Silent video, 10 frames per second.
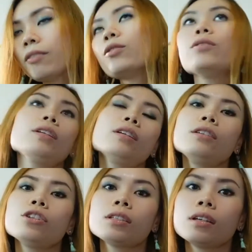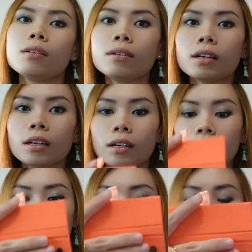over here just now,
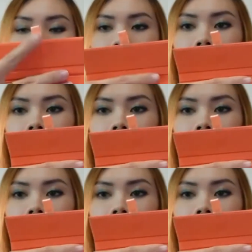this is